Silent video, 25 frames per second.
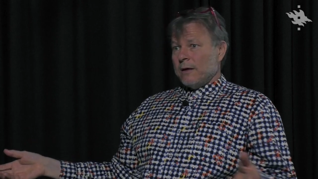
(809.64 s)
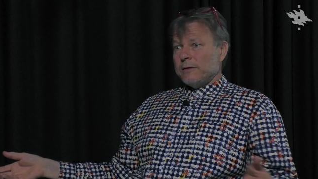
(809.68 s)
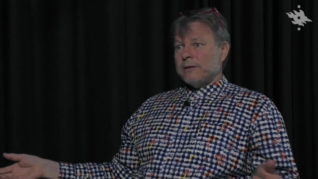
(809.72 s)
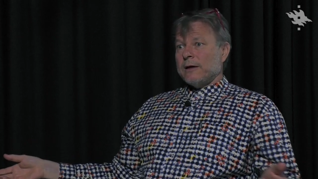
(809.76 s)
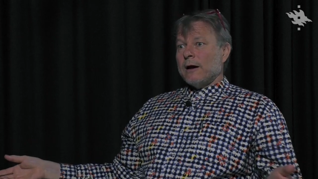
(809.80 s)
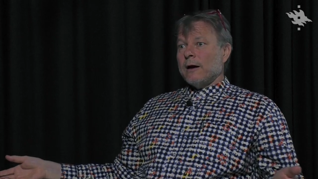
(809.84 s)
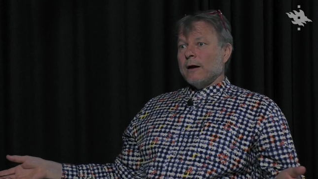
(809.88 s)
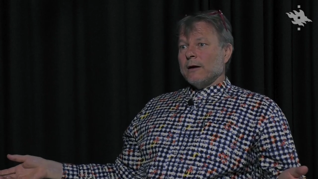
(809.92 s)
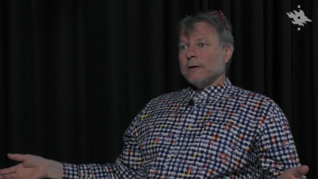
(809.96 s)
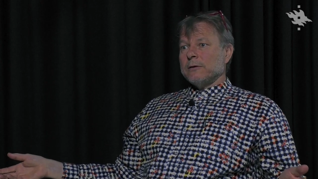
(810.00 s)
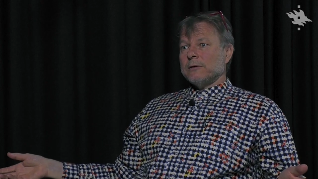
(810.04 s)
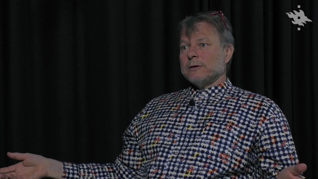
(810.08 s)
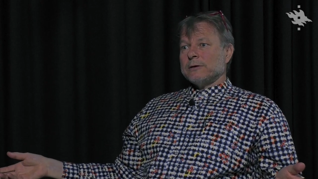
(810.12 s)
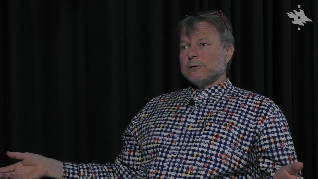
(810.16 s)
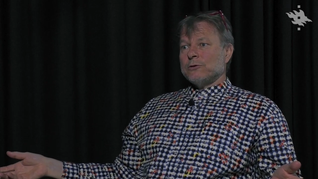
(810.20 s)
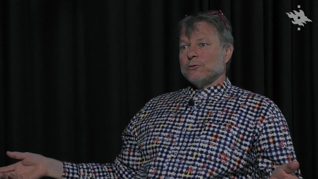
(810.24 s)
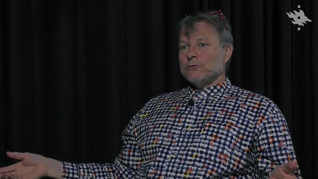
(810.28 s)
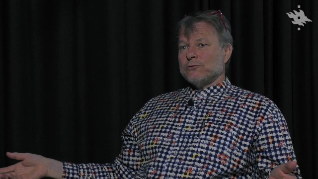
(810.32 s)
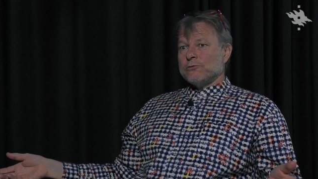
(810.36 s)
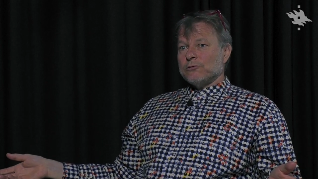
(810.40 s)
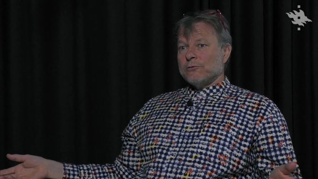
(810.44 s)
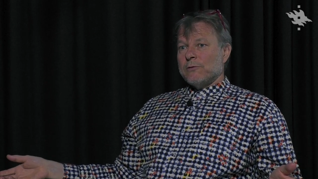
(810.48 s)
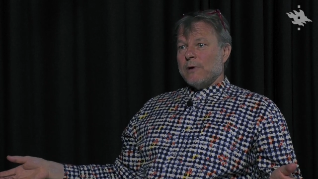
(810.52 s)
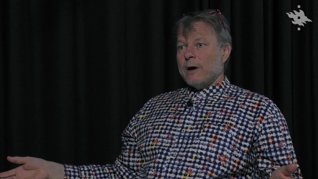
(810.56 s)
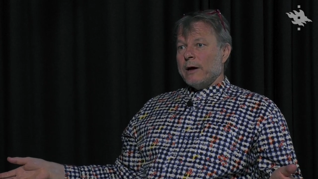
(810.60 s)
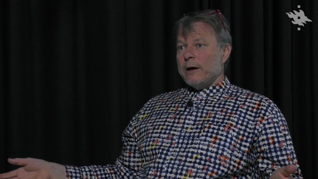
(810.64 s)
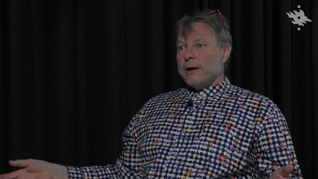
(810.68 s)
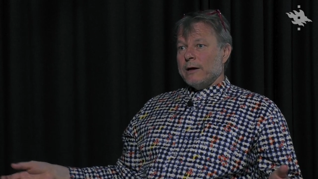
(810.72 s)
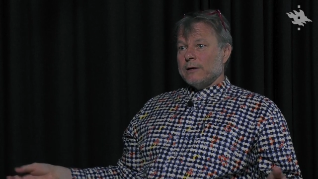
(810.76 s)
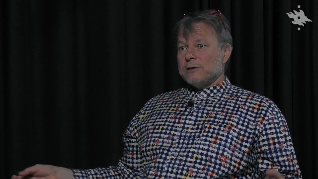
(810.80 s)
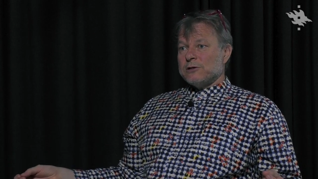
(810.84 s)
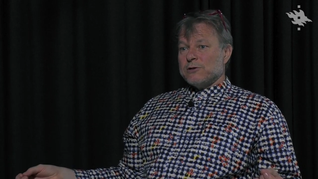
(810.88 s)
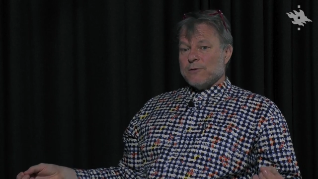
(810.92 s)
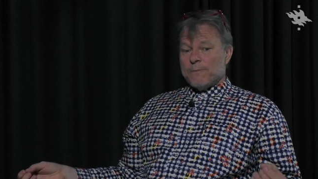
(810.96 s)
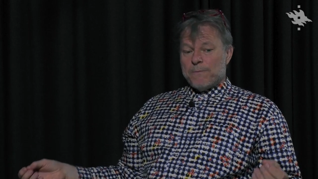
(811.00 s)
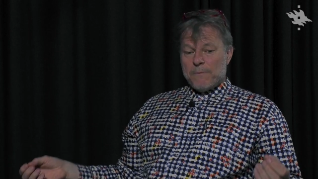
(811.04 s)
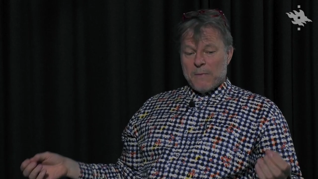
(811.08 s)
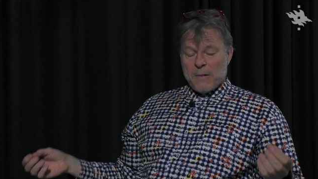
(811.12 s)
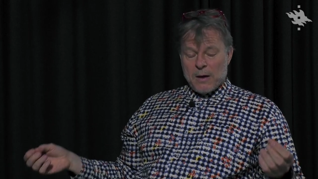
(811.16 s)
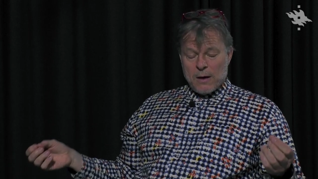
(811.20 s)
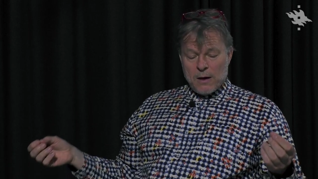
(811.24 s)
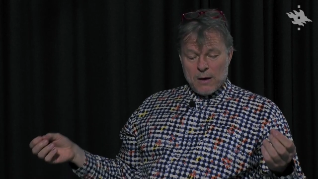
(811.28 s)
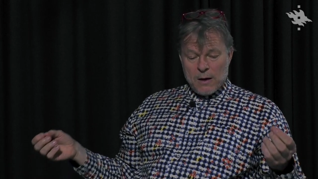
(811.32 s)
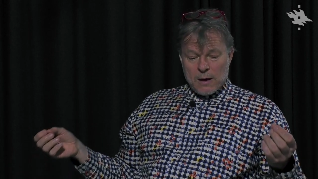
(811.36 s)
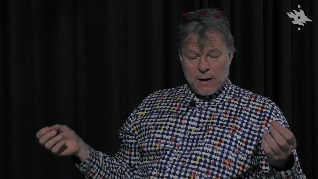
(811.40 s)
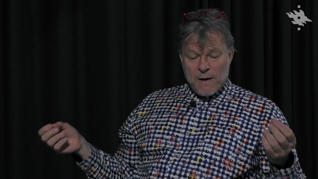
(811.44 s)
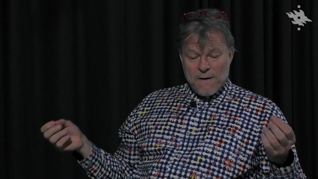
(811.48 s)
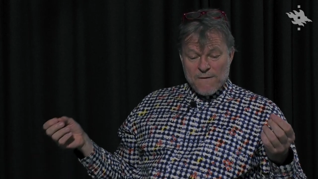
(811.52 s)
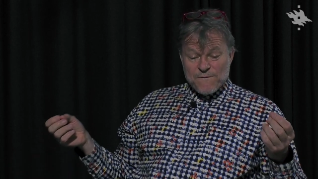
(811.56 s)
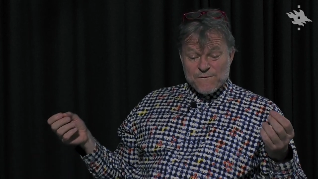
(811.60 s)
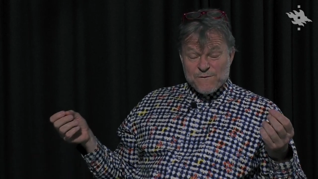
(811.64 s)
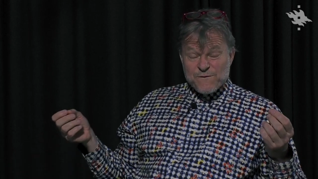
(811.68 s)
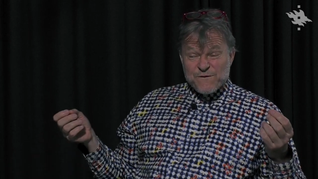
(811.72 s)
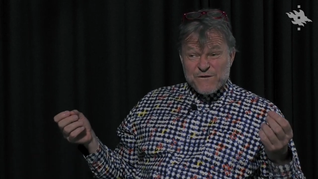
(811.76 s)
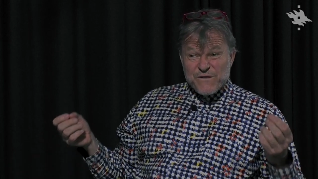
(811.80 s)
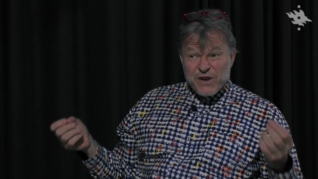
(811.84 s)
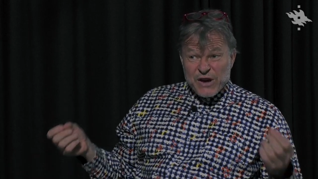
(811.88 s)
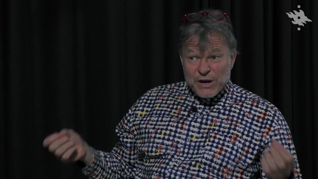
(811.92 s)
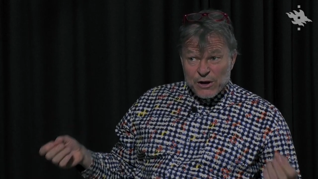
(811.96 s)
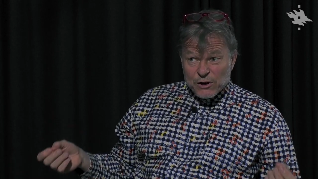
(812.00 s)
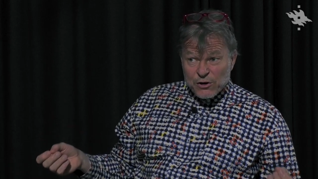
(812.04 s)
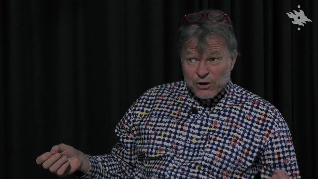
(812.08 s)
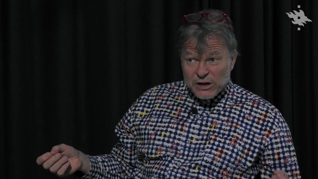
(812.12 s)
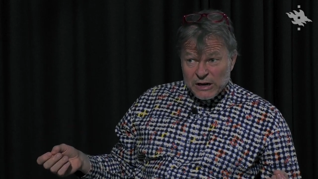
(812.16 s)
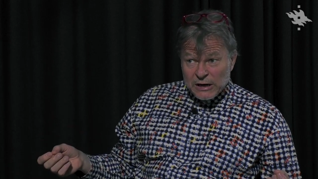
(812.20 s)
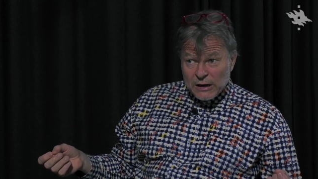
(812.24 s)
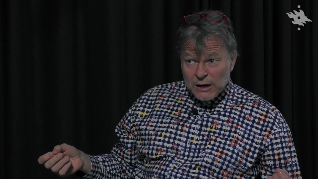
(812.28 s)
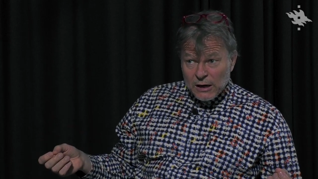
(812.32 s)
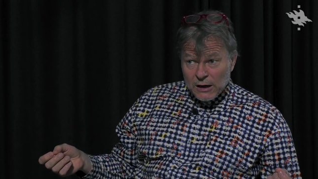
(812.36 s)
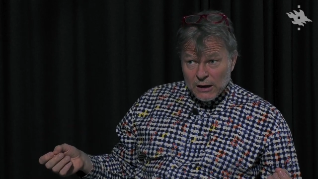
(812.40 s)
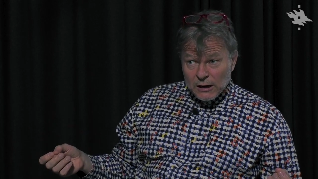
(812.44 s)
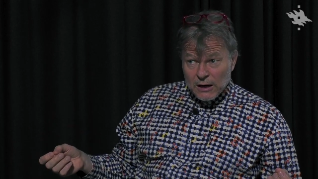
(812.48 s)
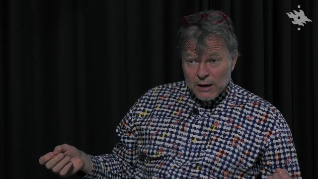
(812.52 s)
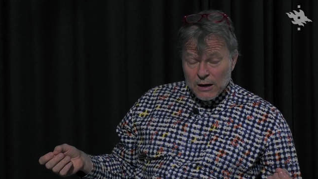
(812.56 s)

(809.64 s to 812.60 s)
then I look at Uruguay, it's a very